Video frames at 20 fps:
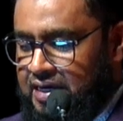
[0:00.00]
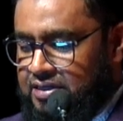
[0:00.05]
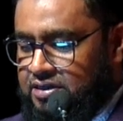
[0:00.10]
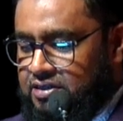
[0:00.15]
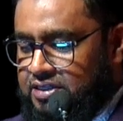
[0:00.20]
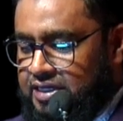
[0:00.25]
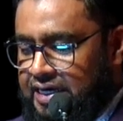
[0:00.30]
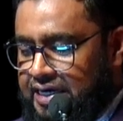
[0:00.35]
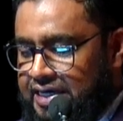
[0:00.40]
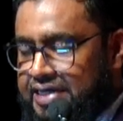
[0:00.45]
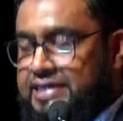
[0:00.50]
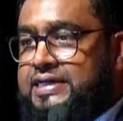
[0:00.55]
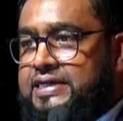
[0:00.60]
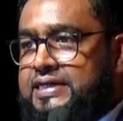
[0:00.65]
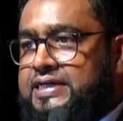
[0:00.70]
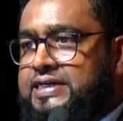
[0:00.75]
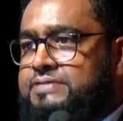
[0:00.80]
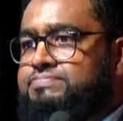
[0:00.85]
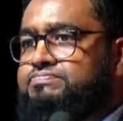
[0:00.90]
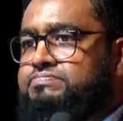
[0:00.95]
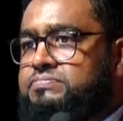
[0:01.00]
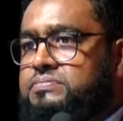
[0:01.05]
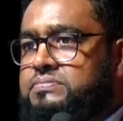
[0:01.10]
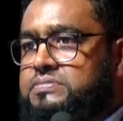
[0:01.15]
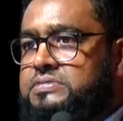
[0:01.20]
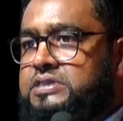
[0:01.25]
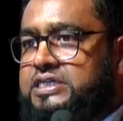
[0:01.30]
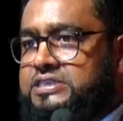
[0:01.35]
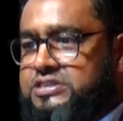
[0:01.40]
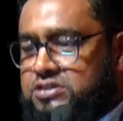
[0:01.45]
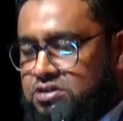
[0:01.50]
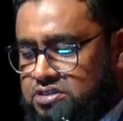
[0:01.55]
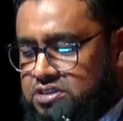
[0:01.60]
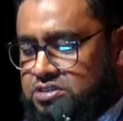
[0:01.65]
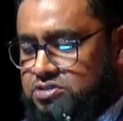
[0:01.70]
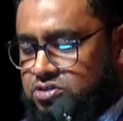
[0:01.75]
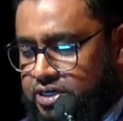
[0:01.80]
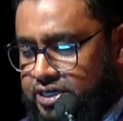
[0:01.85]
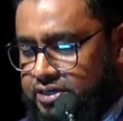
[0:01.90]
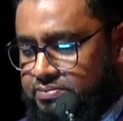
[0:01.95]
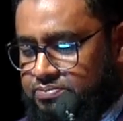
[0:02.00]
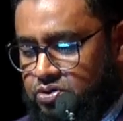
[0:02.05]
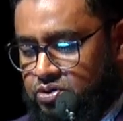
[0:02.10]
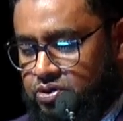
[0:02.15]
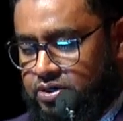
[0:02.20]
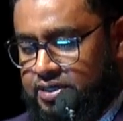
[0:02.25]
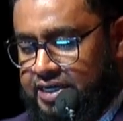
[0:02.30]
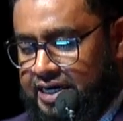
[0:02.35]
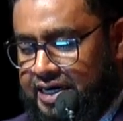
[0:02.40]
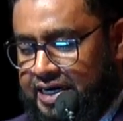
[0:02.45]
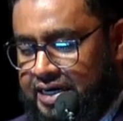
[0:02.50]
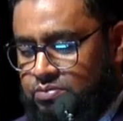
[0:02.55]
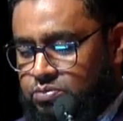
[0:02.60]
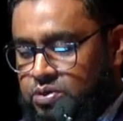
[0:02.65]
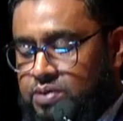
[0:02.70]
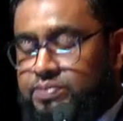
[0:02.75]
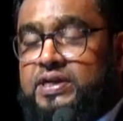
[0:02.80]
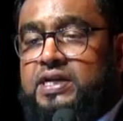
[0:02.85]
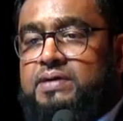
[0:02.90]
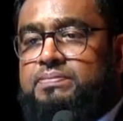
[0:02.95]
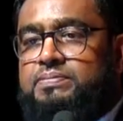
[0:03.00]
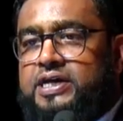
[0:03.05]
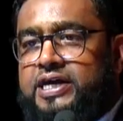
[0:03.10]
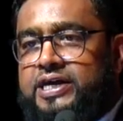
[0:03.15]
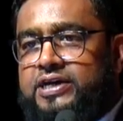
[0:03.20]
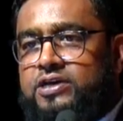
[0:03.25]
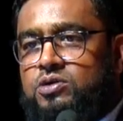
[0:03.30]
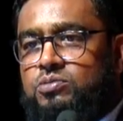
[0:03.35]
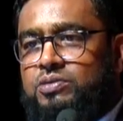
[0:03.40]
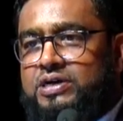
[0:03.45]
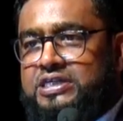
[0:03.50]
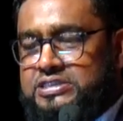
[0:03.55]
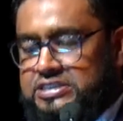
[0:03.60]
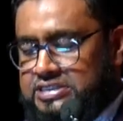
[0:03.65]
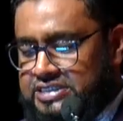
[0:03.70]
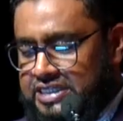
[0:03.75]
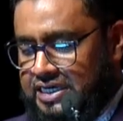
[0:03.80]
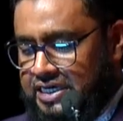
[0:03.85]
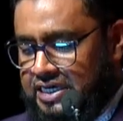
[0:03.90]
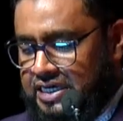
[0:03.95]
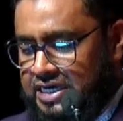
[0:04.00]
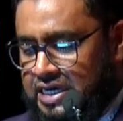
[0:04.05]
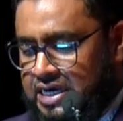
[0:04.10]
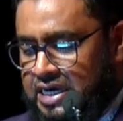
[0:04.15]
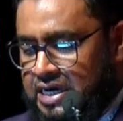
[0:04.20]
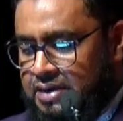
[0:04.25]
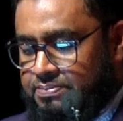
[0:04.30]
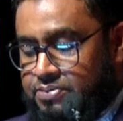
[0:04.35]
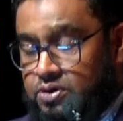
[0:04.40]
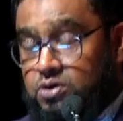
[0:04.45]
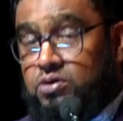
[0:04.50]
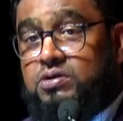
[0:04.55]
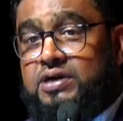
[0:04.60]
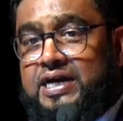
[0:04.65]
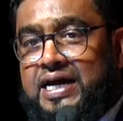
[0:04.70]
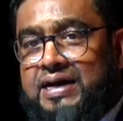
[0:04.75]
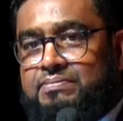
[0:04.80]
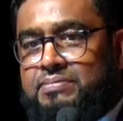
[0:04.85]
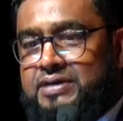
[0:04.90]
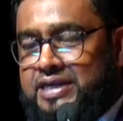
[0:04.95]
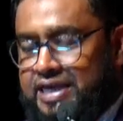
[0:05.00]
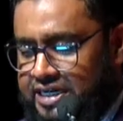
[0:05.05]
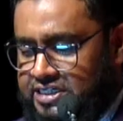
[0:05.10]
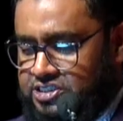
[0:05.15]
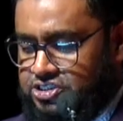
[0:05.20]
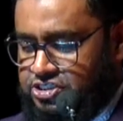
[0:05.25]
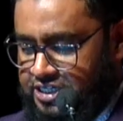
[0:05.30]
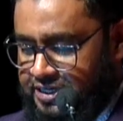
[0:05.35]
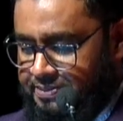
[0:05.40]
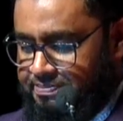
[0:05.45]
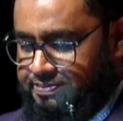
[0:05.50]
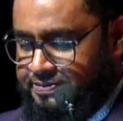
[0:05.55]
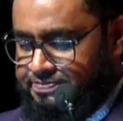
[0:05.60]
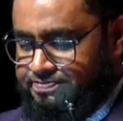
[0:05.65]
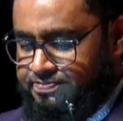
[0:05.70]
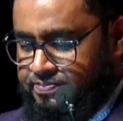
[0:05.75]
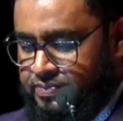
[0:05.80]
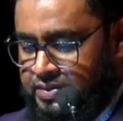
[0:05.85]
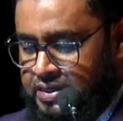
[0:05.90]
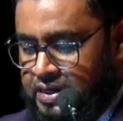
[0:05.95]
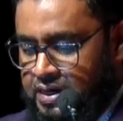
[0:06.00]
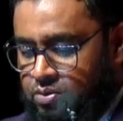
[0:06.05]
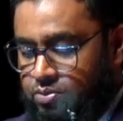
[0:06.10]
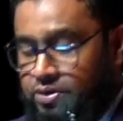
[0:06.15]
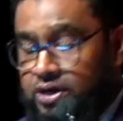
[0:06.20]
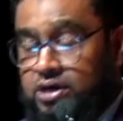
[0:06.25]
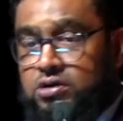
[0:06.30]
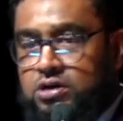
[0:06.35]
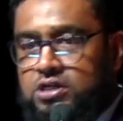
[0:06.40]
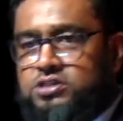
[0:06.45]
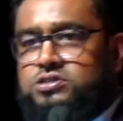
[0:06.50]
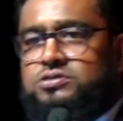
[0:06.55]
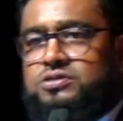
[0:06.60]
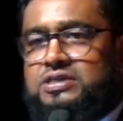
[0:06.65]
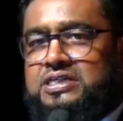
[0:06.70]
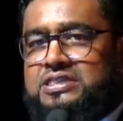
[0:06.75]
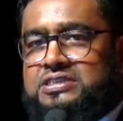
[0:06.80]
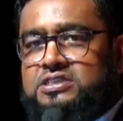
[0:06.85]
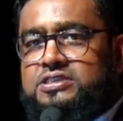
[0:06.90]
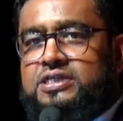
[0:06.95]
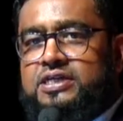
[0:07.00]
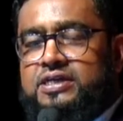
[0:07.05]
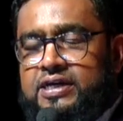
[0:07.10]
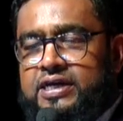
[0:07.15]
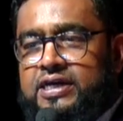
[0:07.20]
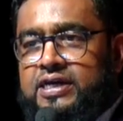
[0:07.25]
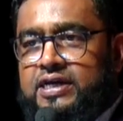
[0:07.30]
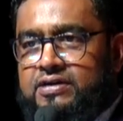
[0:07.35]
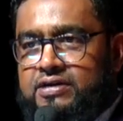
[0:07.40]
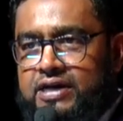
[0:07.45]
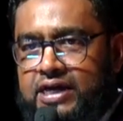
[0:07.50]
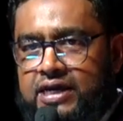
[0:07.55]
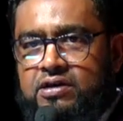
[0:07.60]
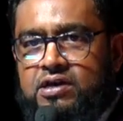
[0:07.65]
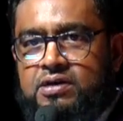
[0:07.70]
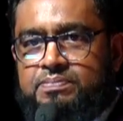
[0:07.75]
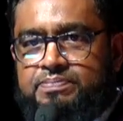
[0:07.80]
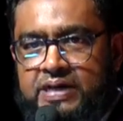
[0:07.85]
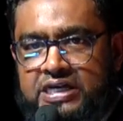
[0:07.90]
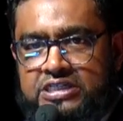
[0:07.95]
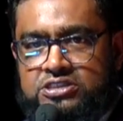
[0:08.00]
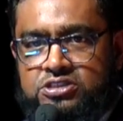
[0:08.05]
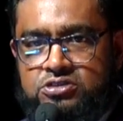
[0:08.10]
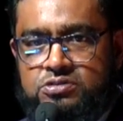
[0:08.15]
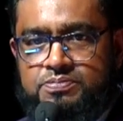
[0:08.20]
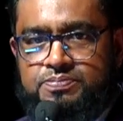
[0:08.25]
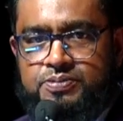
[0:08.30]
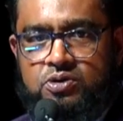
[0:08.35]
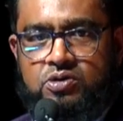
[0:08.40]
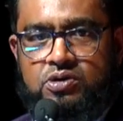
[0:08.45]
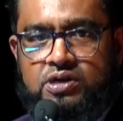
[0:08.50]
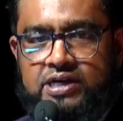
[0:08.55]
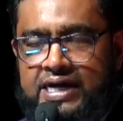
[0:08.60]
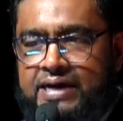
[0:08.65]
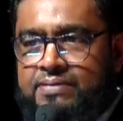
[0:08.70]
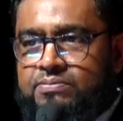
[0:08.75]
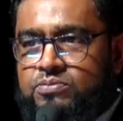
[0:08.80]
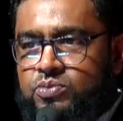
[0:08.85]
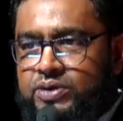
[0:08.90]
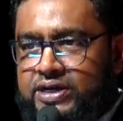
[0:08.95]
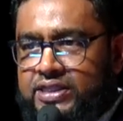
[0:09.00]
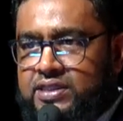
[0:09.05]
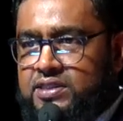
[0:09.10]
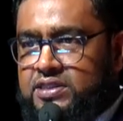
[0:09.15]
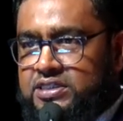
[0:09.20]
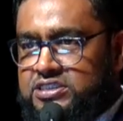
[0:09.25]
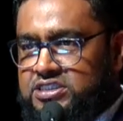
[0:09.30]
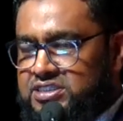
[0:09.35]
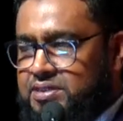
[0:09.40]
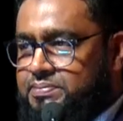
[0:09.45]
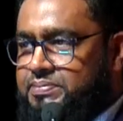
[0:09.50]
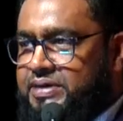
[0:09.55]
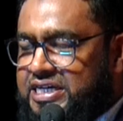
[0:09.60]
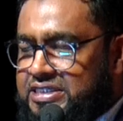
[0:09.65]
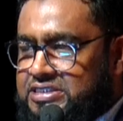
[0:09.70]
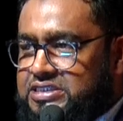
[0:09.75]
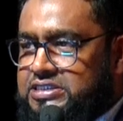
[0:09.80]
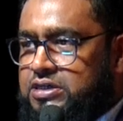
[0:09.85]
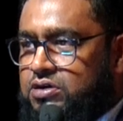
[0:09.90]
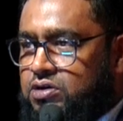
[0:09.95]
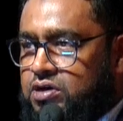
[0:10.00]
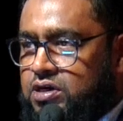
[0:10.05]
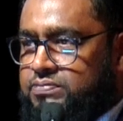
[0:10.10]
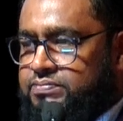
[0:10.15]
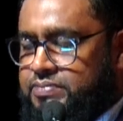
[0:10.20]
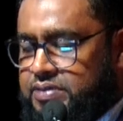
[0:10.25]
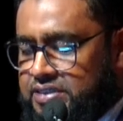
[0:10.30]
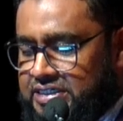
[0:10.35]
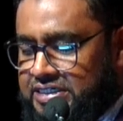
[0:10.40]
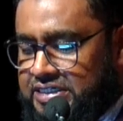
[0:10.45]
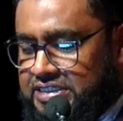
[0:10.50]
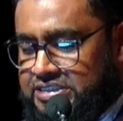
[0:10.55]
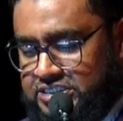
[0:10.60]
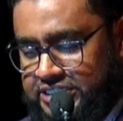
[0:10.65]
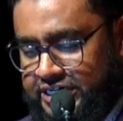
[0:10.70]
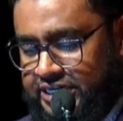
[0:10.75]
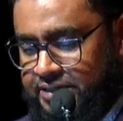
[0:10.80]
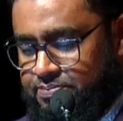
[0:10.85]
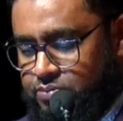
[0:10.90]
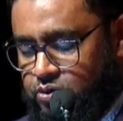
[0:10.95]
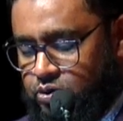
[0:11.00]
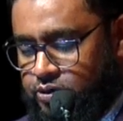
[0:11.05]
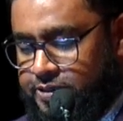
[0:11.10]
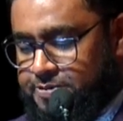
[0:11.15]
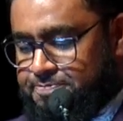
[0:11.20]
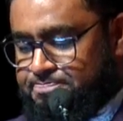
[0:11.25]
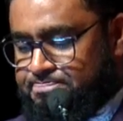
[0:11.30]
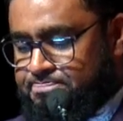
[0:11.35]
Now, the idea is on the drawing board, and we will update you once the program takes shape. We are also considering a regular +2 program with CBSE or the state board.